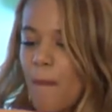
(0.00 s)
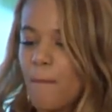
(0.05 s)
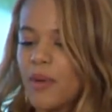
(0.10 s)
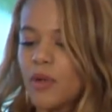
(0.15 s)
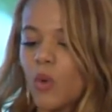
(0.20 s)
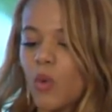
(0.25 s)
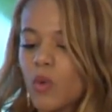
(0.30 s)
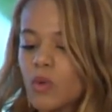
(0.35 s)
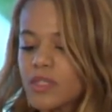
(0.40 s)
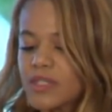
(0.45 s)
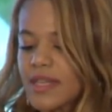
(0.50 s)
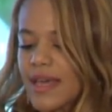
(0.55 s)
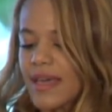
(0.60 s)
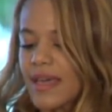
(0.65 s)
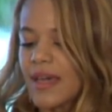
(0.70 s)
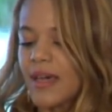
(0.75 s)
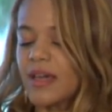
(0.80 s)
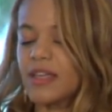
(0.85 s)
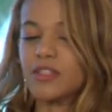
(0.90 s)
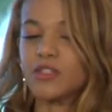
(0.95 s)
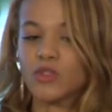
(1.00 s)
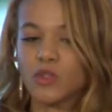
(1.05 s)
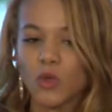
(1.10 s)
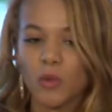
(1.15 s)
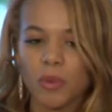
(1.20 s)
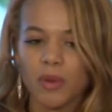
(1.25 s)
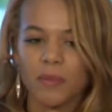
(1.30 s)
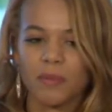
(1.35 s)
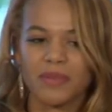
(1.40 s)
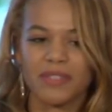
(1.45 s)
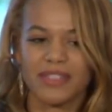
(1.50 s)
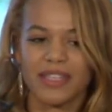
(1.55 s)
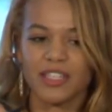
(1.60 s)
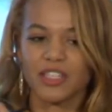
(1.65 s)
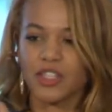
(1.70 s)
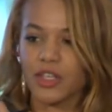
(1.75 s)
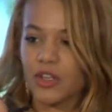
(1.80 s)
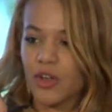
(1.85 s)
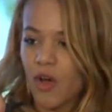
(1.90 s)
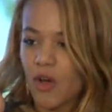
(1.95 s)
but also a
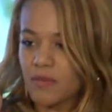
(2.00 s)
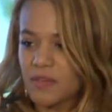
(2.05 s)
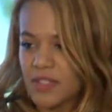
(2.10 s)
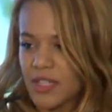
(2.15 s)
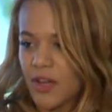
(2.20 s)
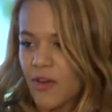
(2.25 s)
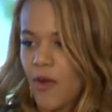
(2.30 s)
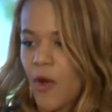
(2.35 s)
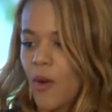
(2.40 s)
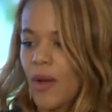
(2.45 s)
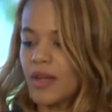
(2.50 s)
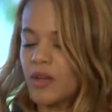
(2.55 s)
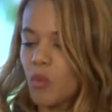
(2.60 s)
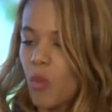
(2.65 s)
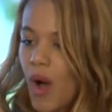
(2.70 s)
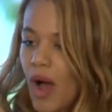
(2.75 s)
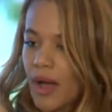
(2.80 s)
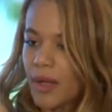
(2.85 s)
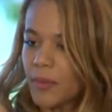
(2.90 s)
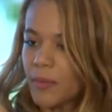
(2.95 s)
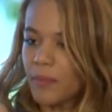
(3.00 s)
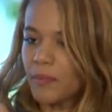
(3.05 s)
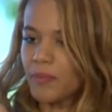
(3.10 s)
superposition of 0 and 1.